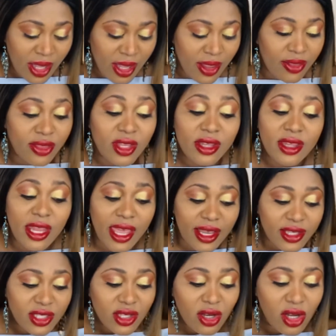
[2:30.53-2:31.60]
The
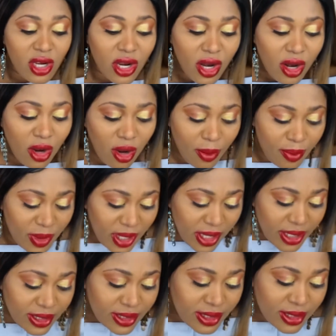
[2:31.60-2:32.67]
next color up
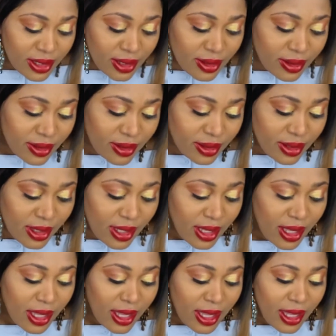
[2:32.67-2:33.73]
is,
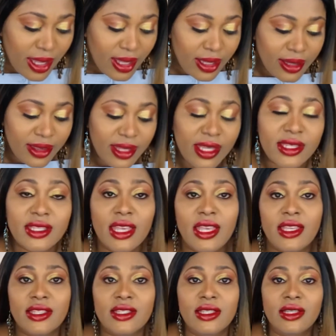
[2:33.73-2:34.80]
this
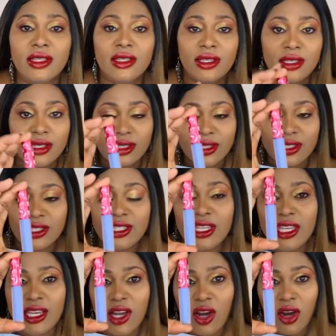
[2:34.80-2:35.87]
is
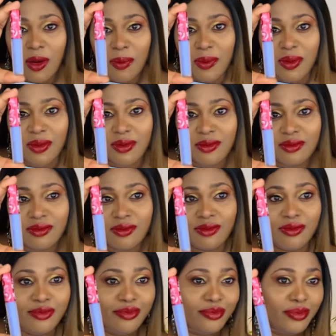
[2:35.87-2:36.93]
Teacup.
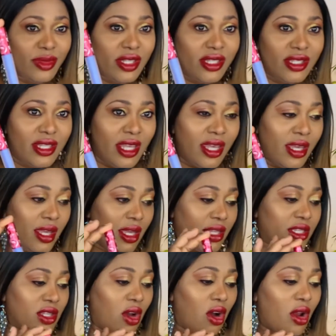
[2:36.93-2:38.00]
You see,
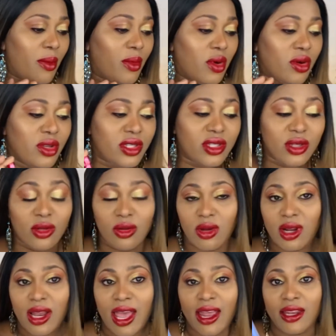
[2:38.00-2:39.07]
it's almost
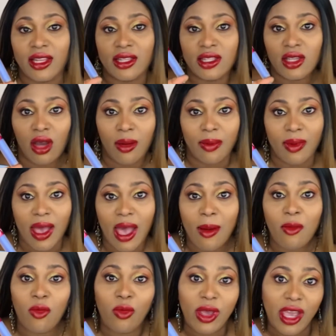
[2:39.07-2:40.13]
look like the top
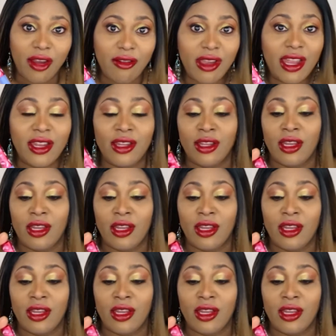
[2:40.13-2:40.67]
I'm wearing.